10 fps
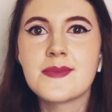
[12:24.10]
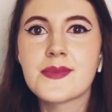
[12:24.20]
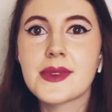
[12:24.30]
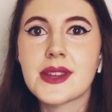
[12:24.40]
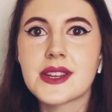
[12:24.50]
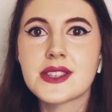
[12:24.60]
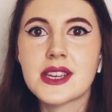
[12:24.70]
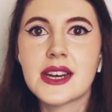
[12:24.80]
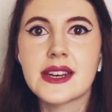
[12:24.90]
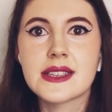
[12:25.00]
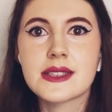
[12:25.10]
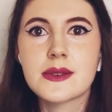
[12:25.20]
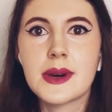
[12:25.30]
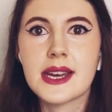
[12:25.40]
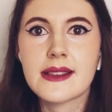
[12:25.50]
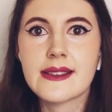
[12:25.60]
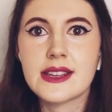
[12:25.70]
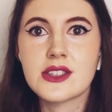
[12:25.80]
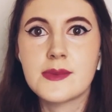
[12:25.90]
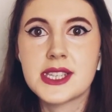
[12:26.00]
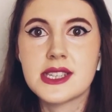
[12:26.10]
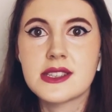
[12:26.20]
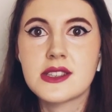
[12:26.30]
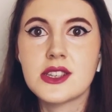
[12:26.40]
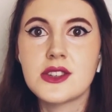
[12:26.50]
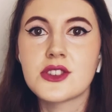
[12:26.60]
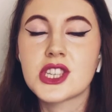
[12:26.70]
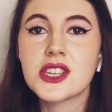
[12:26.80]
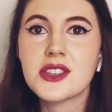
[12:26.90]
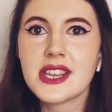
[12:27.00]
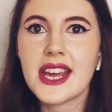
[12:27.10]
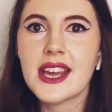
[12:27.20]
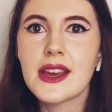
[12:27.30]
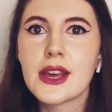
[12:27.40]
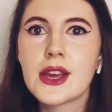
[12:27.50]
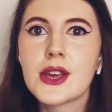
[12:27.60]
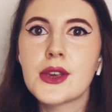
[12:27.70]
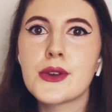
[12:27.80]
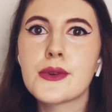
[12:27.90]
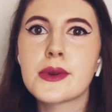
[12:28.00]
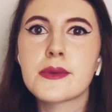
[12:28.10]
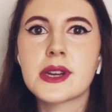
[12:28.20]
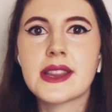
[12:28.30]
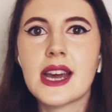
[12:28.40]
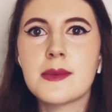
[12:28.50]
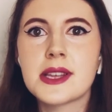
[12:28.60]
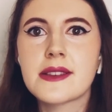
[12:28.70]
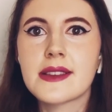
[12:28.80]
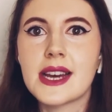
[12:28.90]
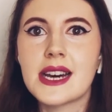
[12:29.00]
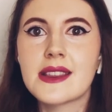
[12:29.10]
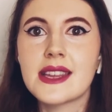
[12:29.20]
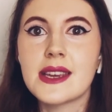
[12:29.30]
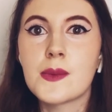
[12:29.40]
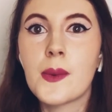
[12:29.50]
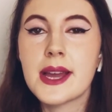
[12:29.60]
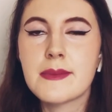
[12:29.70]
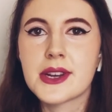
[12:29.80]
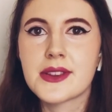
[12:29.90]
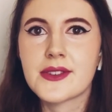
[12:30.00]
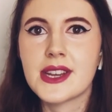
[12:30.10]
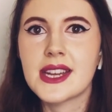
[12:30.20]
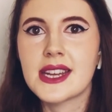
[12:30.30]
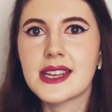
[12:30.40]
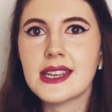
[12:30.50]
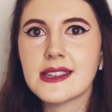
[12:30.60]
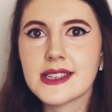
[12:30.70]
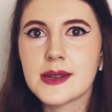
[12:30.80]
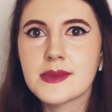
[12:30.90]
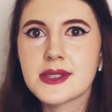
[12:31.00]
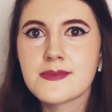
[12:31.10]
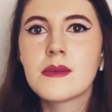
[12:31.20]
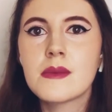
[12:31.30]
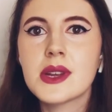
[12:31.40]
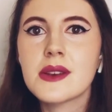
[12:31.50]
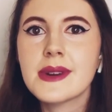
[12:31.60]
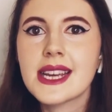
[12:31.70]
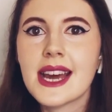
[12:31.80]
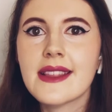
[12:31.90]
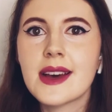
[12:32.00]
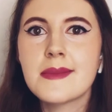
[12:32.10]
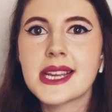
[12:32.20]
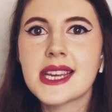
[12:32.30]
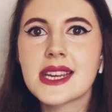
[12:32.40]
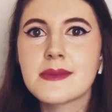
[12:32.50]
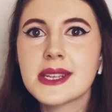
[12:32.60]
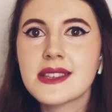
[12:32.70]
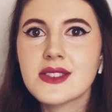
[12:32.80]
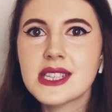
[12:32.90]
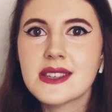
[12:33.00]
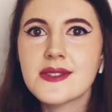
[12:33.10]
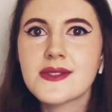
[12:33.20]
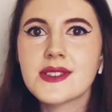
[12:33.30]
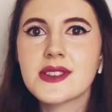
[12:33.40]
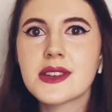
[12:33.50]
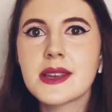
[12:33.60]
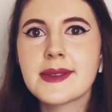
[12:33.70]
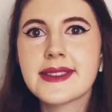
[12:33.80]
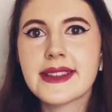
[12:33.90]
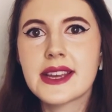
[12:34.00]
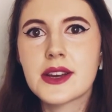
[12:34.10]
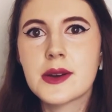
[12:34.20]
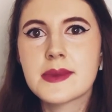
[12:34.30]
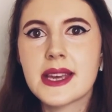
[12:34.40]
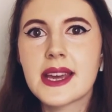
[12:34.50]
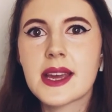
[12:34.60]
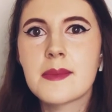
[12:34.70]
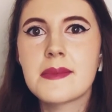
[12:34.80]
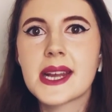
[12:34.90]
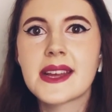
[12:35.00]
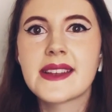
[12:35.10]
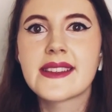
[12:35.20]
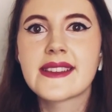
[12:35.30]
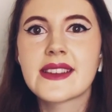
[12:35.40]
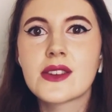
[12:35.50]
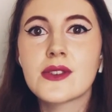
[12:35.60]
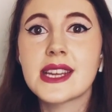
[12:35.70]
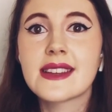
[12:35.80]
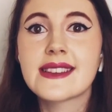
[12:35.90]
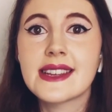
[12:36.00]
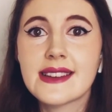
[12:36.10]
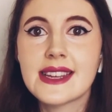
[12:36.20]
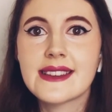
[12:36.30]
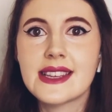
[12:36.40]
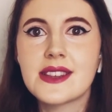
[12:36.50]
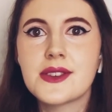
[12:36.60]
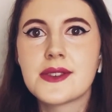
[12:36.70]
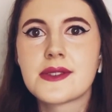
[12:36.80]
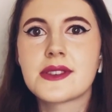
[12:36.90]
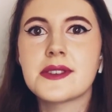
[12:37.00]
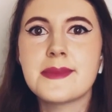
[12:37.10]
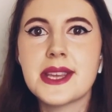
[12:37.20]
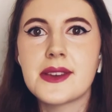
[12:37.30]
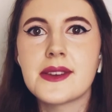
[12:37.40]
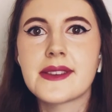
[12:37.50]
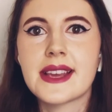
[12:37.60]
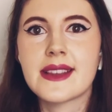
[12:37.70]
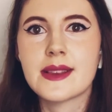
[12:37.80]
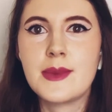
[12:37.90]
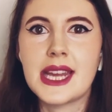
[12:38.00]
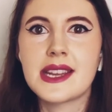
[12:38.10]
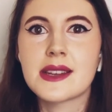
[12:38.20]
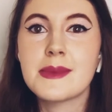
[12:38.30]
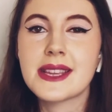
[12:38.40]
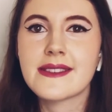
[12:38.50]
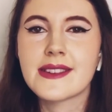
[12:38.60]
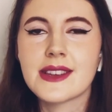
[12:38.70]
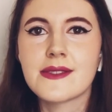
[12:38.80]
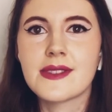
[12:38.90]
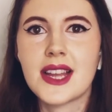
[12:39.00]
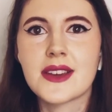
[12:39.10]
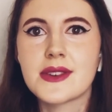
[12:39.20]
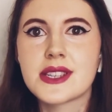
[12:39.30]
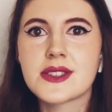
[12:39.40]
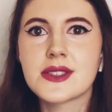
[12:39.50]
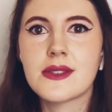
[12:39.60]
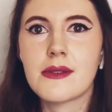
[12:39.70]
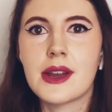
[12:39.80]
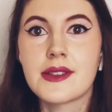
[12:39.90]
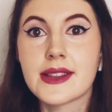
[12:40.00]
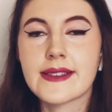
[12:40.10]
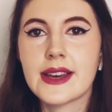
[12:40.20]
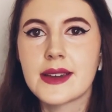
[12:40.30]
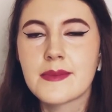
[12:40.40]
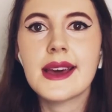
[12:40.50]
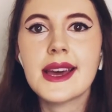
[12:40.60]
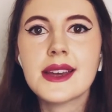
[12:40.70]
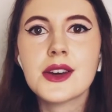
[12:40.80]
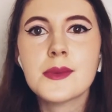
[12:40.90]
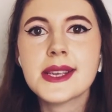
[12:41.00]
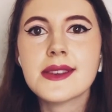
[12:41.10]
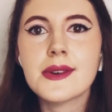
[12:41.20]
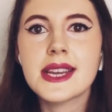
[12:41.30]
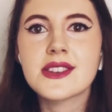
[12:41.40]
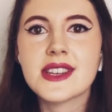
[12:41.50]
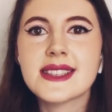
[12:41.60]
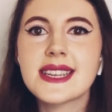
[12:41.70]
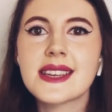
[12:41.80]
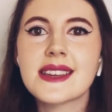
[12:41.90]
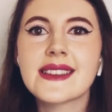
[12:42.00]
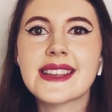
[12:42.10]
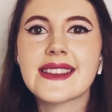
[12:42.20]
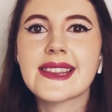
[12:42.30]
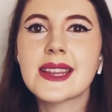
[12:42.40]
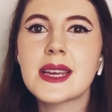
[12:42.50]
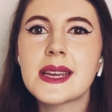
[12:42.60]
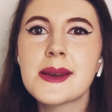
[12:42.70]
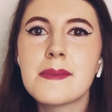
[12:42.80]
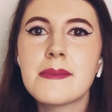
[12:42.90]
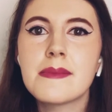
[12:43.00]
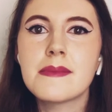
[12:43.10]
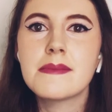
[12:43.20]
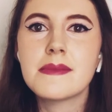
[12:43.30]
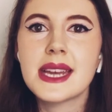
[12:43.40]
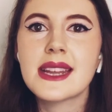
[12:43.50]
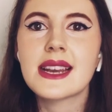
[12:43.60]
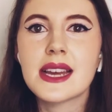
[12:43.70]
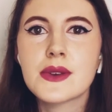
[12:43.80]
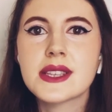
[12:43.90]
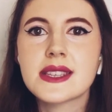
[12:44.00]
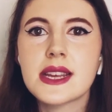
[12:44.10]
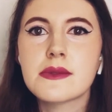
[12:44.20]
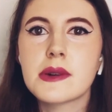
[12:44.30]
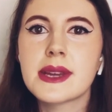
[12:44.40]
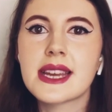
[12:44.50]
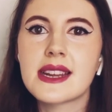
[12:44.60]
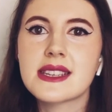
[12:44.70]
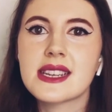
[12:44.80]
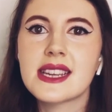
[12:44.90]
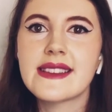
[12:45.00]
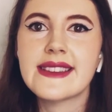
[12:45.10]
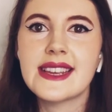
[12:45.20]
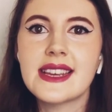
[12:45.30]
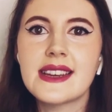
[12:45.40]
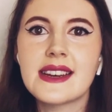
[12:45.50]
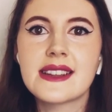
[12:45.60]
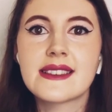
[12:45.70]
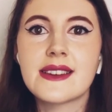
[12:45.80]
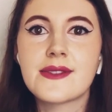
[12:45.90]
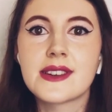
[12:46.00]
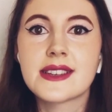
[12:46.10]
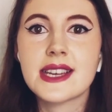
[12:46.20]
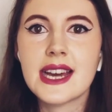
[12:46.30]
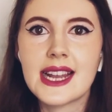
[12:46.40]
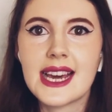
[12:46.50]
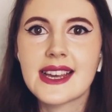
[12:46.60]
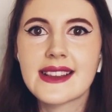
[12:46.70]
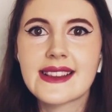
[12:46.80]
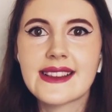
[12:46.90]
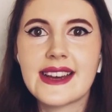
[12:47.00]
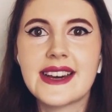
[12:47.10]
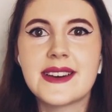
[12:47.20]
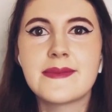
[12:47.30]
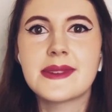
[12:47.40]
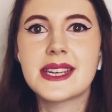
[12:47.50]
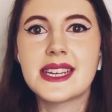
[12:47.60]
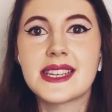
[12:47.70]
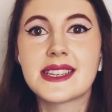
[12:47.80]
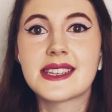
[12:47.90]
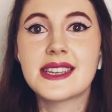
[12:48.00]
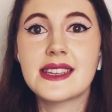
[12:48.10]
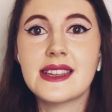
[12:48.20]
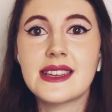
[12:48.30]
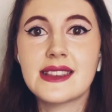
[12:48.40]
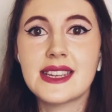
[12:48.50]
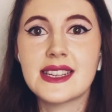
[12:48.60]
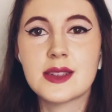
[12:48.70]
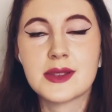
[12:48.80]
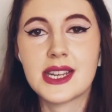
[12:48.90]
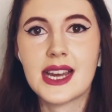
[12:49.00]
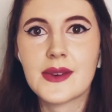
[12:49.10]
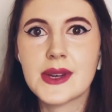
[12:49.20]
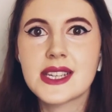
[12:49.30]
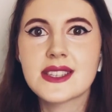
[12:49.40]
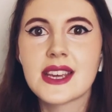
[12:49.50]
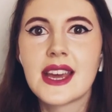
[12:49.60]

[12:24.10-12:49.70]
such as the works attributed to Shenute, who was one of the abbots at the White Monastery in Egypt. We don't really get that many administrative documents in Coptic because Greek did continue to be used as the main administrative language throughout this time. And Coptic's quite interesting because it's the main language stage where we can actually see different dialects in the Egyptian language.